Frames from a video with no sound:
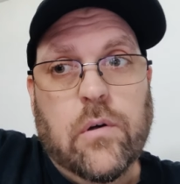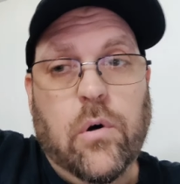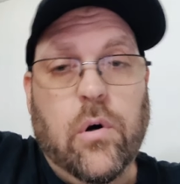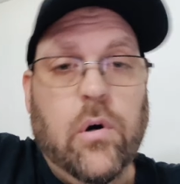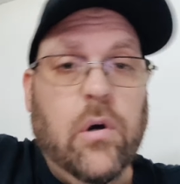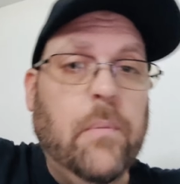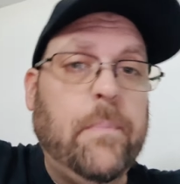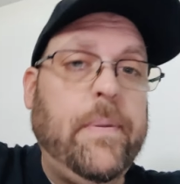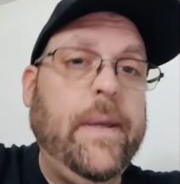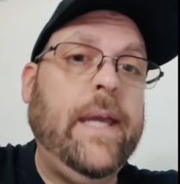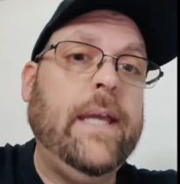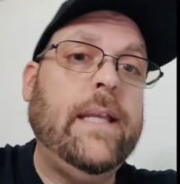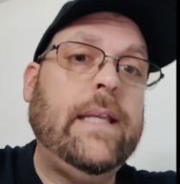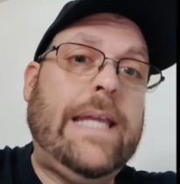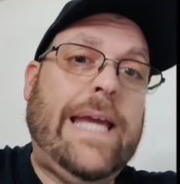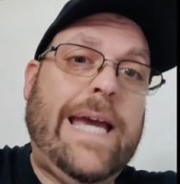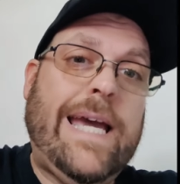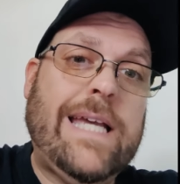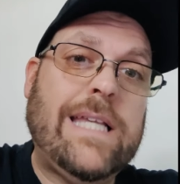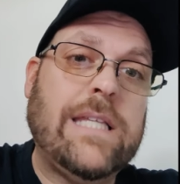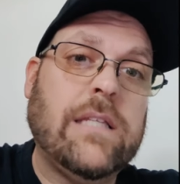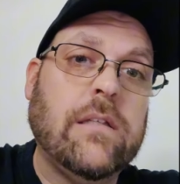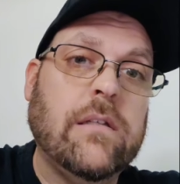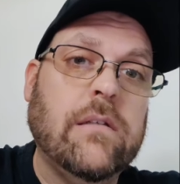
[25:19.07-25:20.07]
oil pan
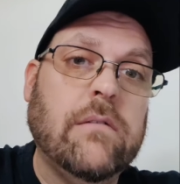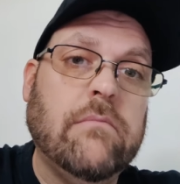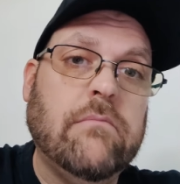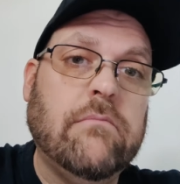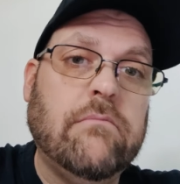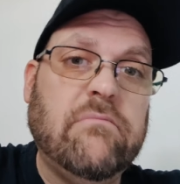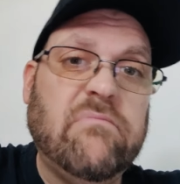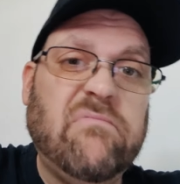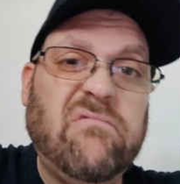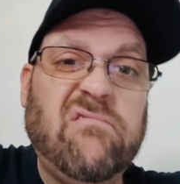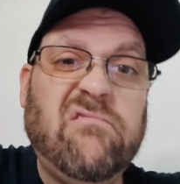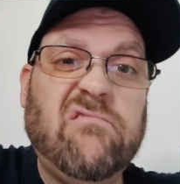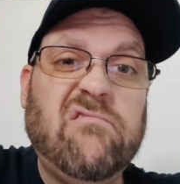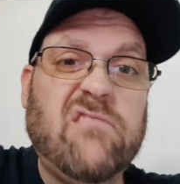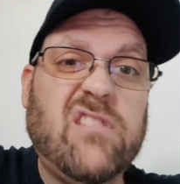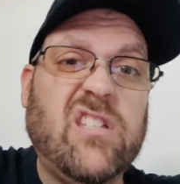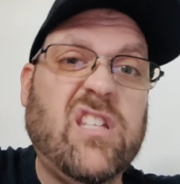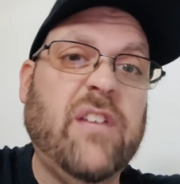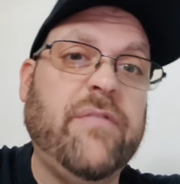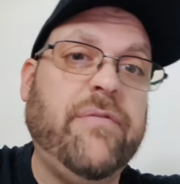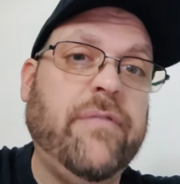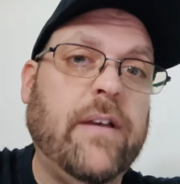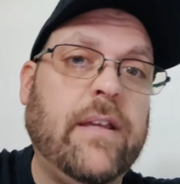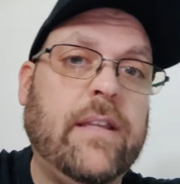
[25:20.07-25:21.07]
gasket,
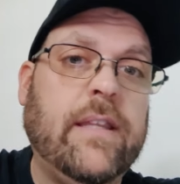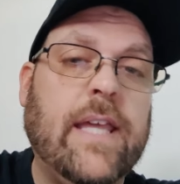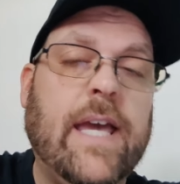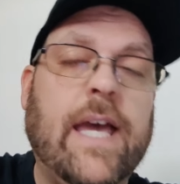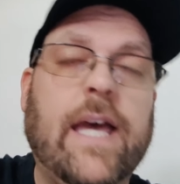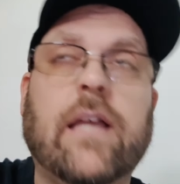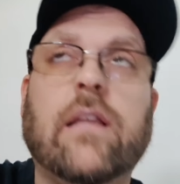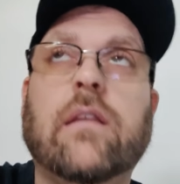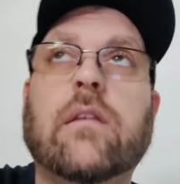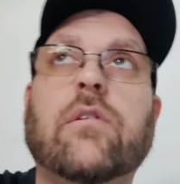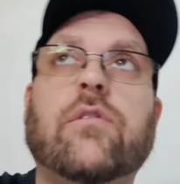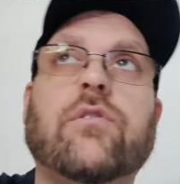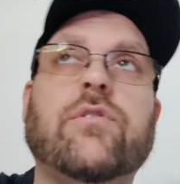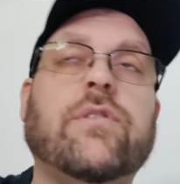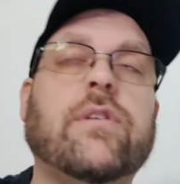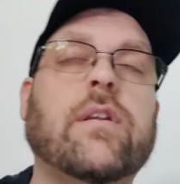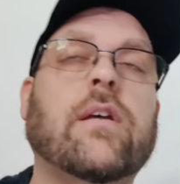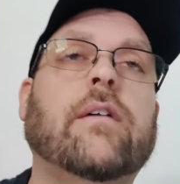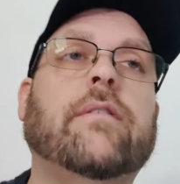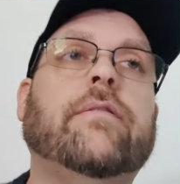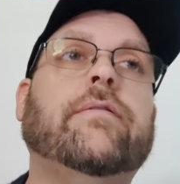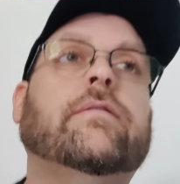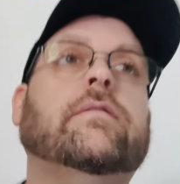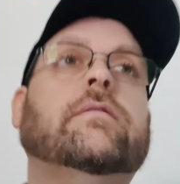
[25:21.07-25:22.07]
stuff like that, little
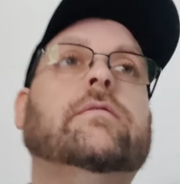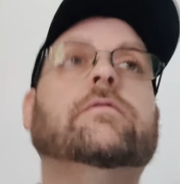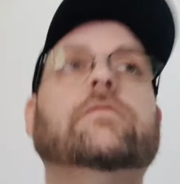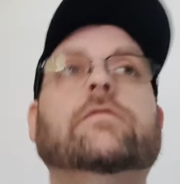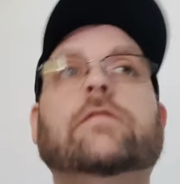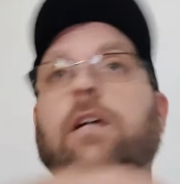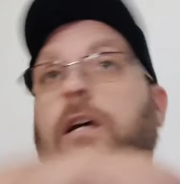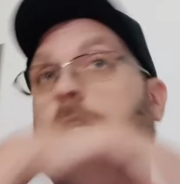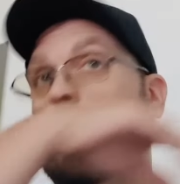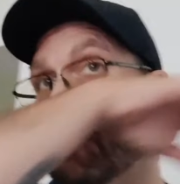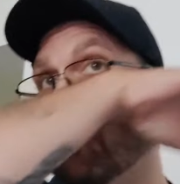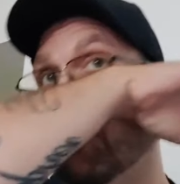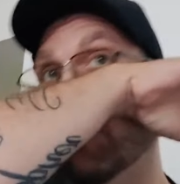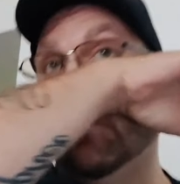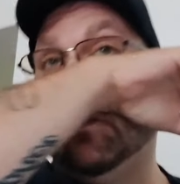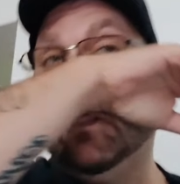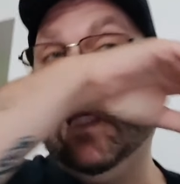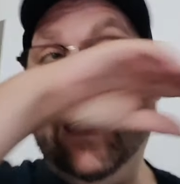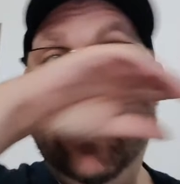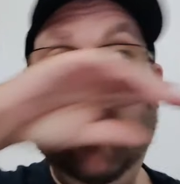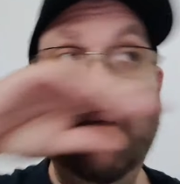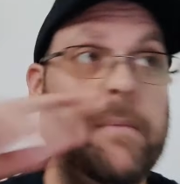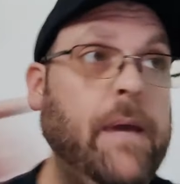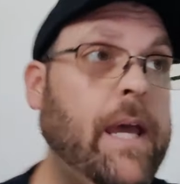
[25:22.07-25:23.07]
stuff which
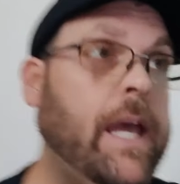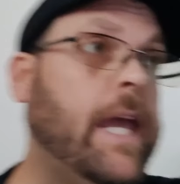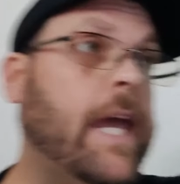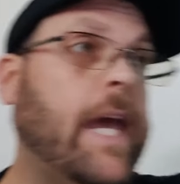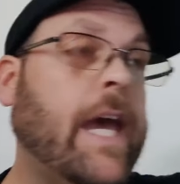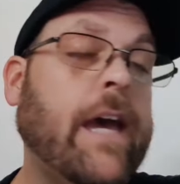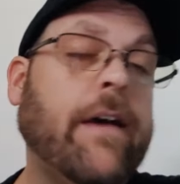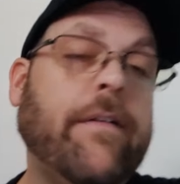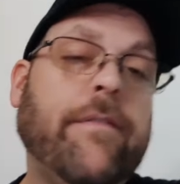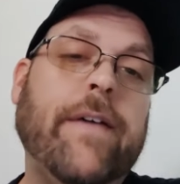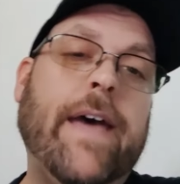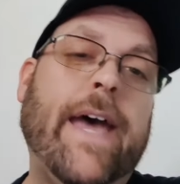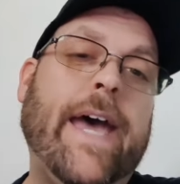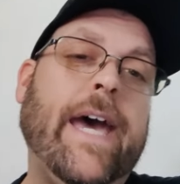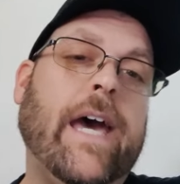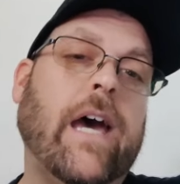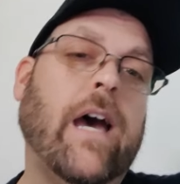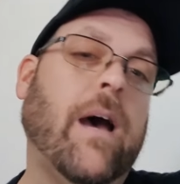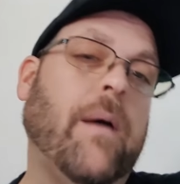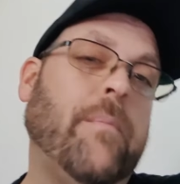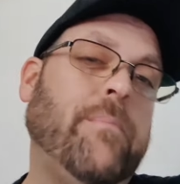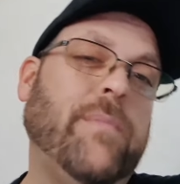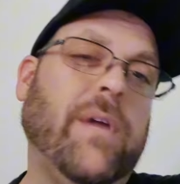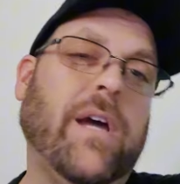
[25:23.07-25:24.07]
he may have
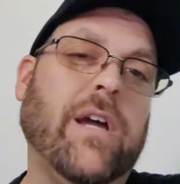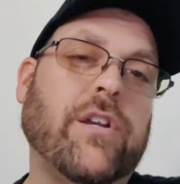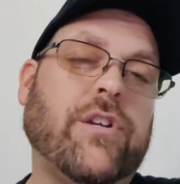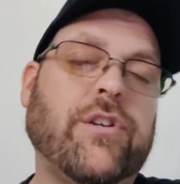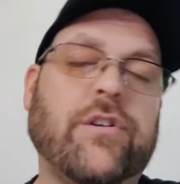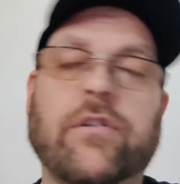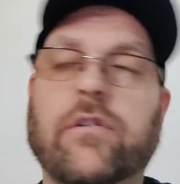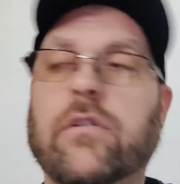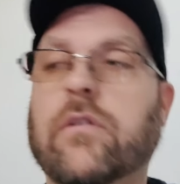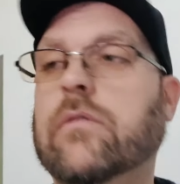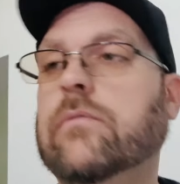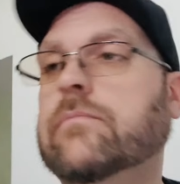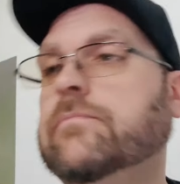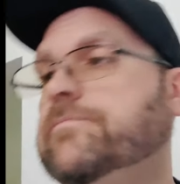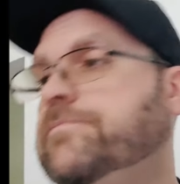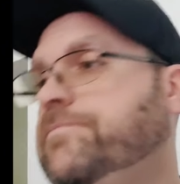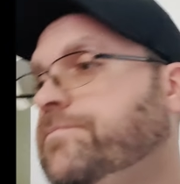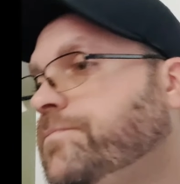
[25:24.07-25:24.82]
that. I'm not sure.